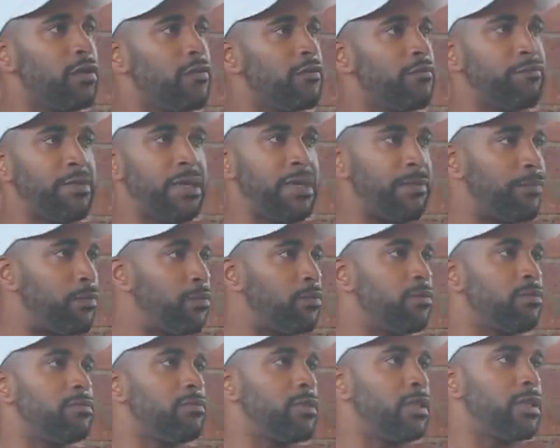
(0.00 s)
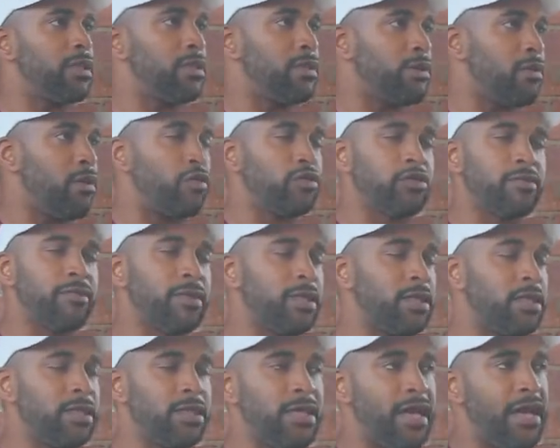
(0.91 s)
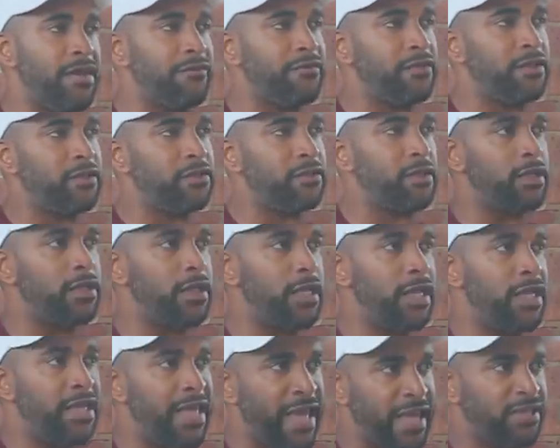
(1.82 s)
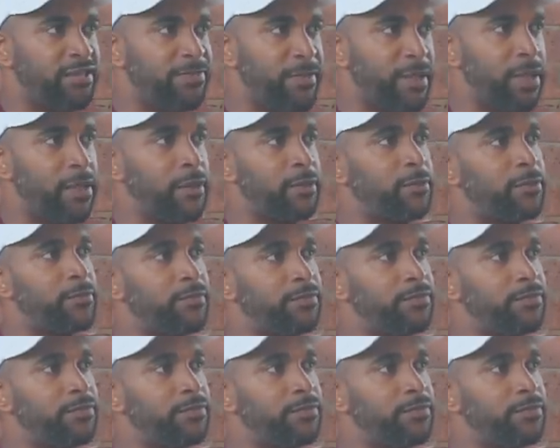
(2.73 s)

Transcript: of people and ultimately athletes in, in that space.